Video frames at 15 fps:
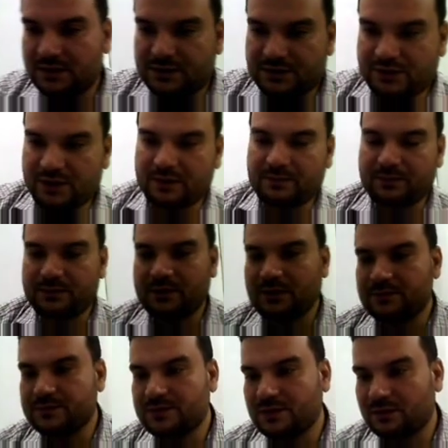shape
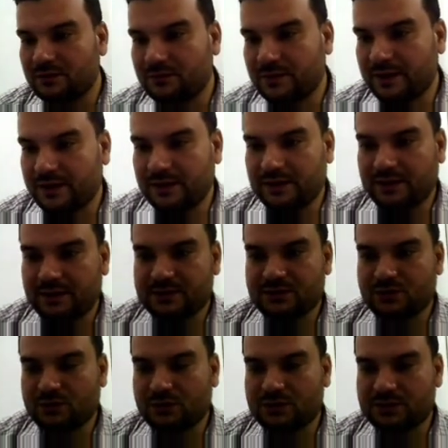comes in our mind,
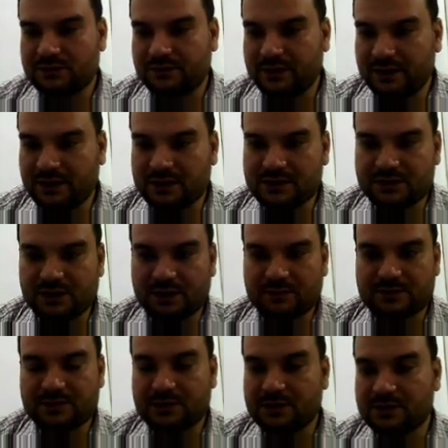and so on. Spherical
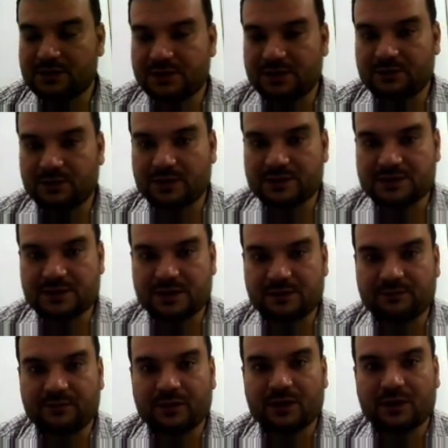shape, circle shape, you can
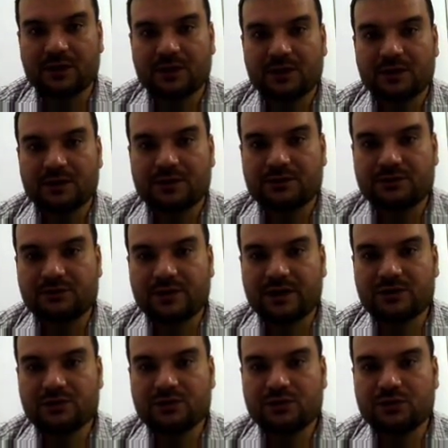say.
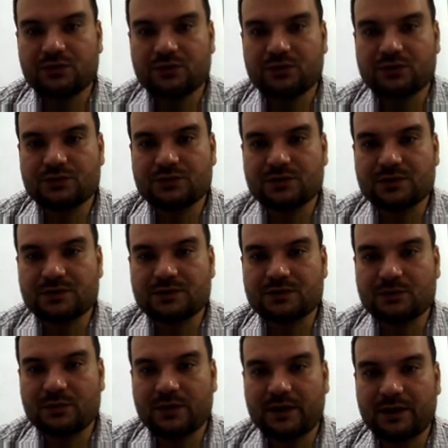Try to use the
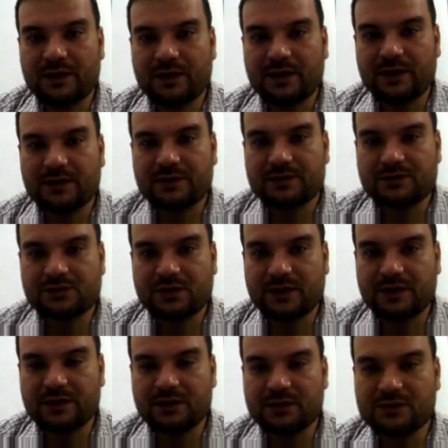square and a
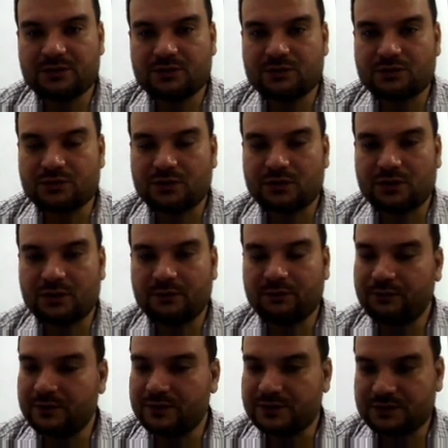triangle to draw
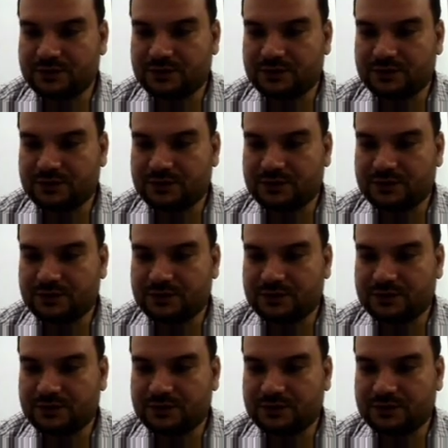a fish.